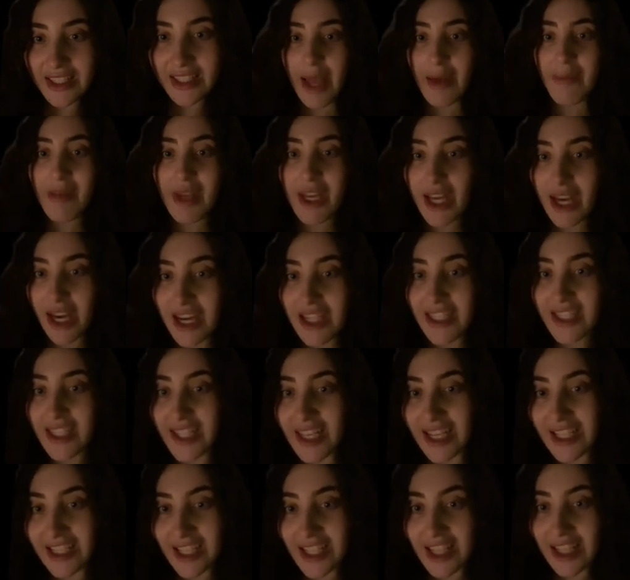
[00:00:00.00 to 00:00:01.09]
And because he
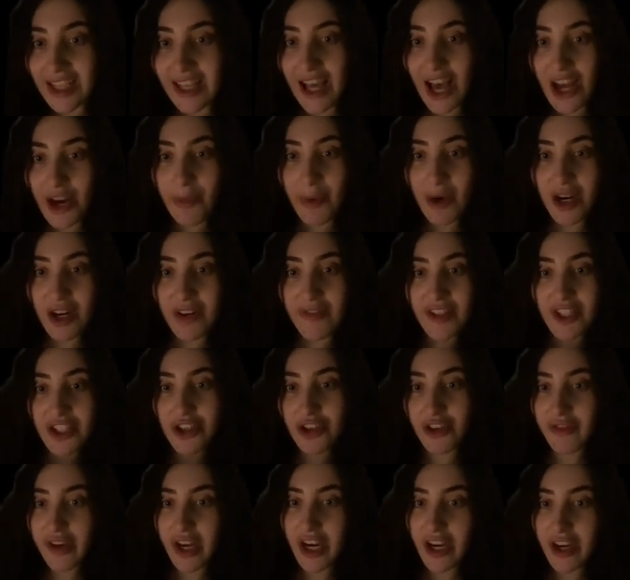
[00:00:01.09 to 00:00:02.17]
is at the latter part of his
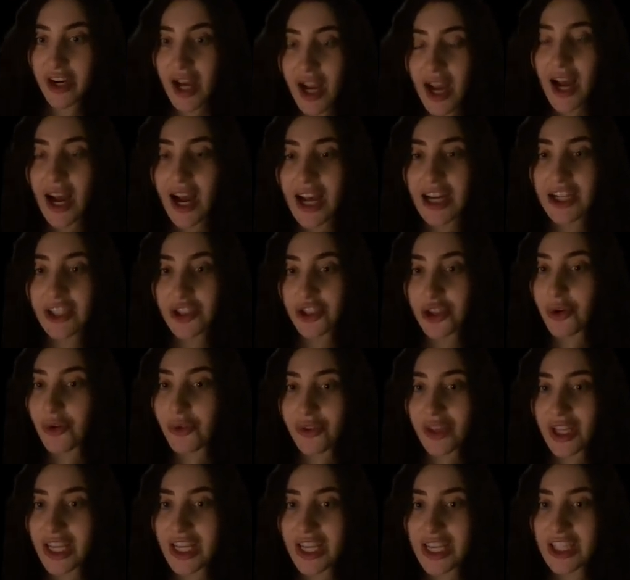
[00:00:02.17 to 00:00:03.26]
career, I don't
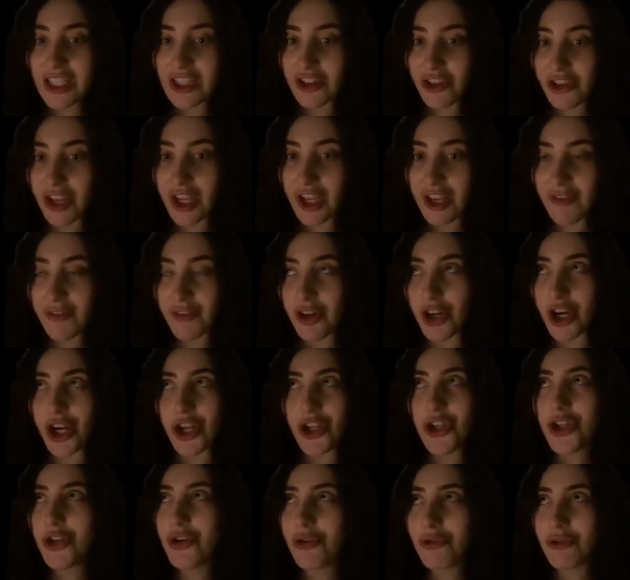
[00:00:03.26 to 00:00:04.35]
think he's looking for a
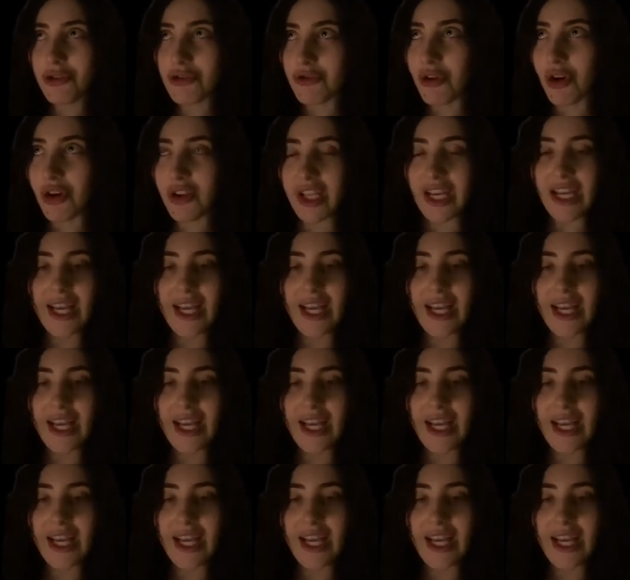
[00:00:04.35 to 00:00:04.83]
huge role. Like,